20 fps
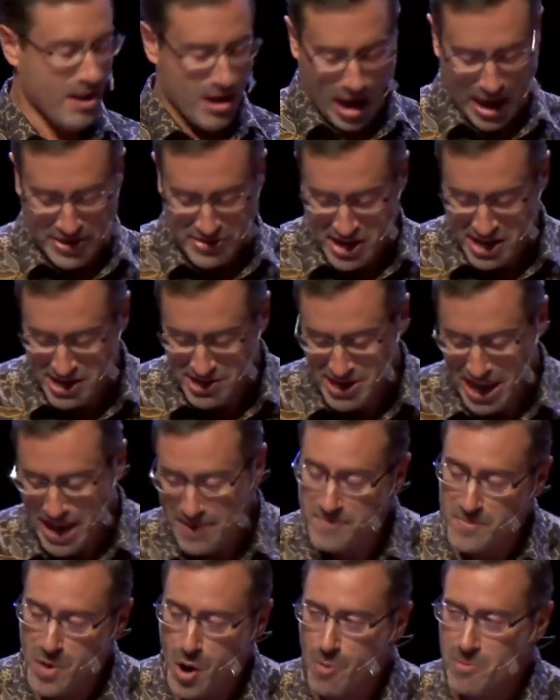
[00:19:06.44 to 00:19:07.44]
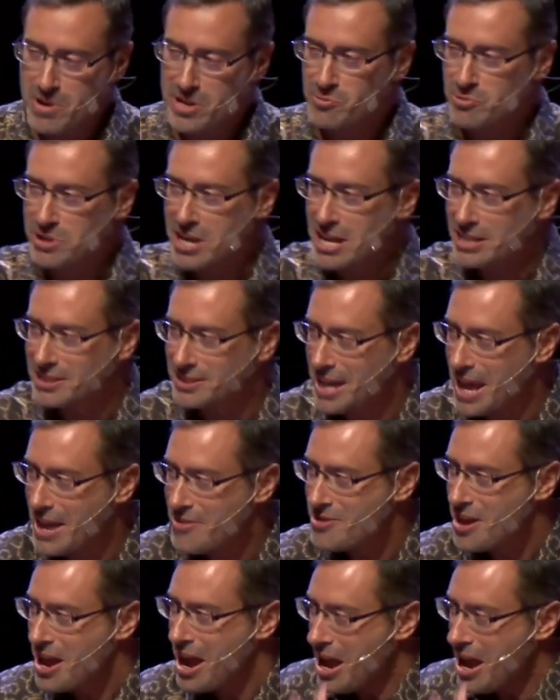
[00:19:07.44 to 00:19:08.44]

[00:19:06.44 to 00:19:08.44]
I think at that moment when they said